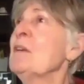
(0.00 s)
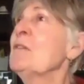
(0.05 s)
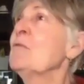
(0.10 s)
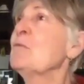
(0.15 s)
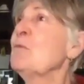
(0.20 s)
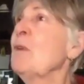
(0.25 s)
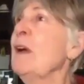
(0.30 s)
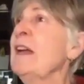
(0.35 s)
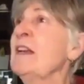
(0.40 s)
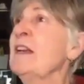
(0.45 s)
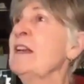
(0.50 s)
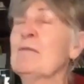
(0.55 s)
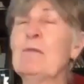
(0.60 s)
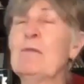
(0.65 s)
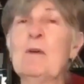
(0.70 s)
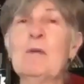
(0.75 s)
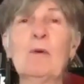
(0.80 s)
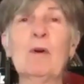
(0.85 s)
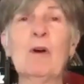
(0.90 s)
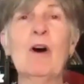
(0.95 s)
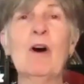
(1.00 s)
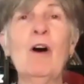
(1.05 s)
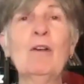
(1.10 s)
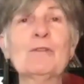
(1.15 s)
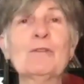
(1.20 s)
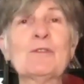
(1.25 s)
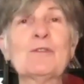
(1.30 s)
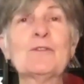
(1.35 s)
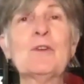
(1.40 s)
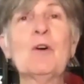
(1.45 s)
great if we were all
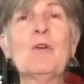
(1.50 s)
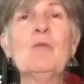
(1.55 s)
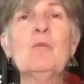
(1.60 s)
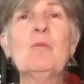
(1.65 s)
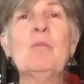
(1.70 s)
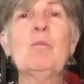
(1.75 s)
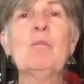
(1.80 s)
so